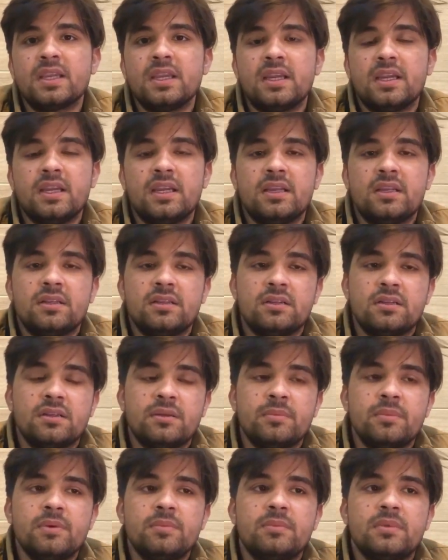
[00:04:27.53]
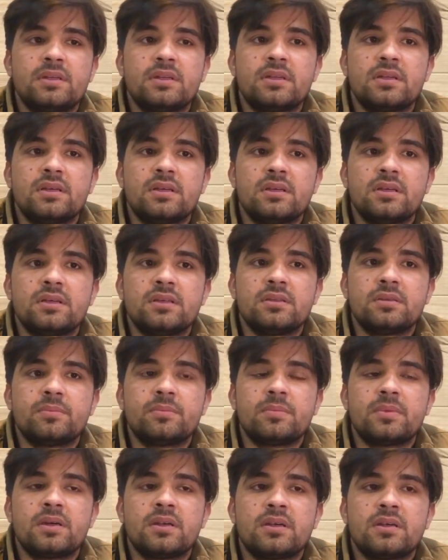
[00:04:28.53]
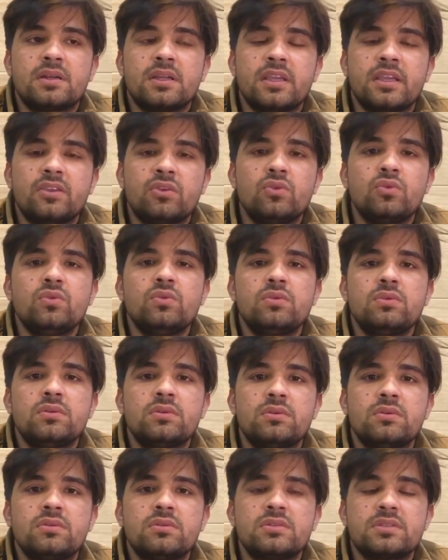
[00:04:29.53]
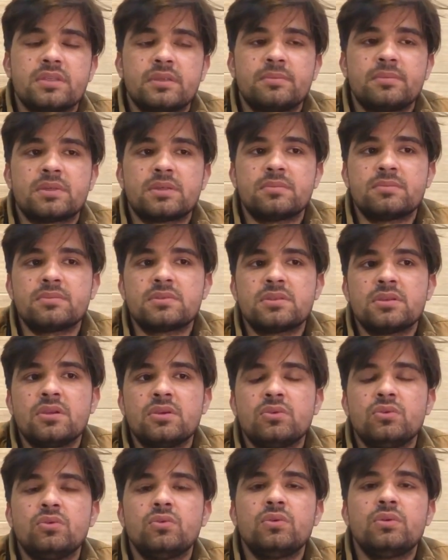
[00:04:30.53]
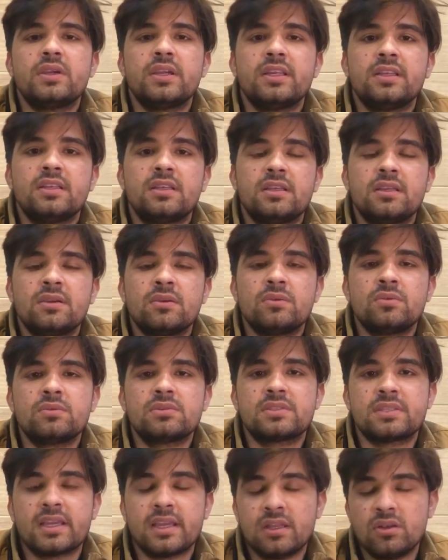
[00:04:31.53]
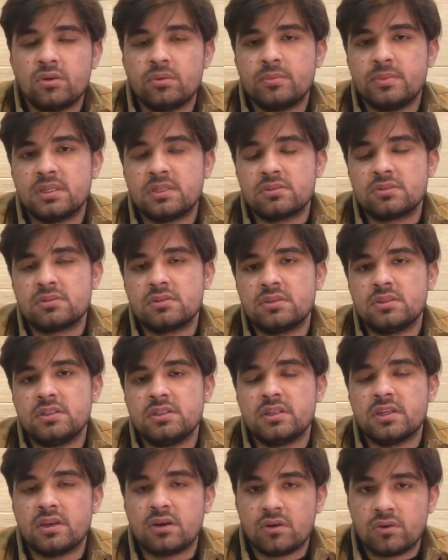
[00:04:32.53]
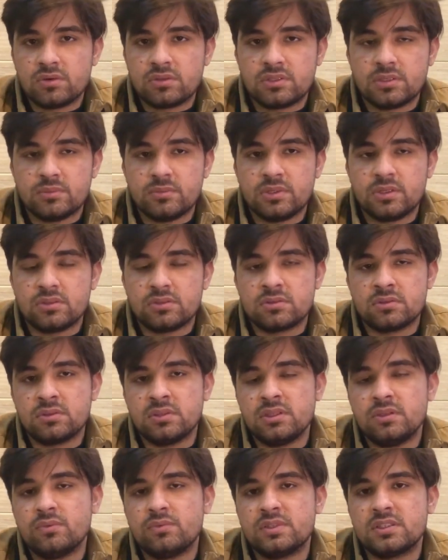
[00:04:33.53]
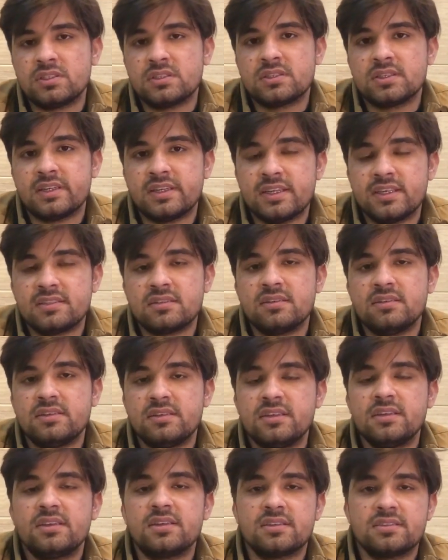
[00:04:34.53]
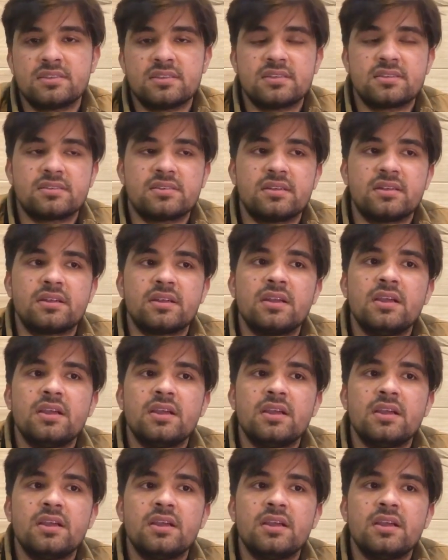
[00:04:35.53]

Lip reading: And remember, for acute symptoms you can give silometazoline or oxymetazoline, which is a nasal decongestant,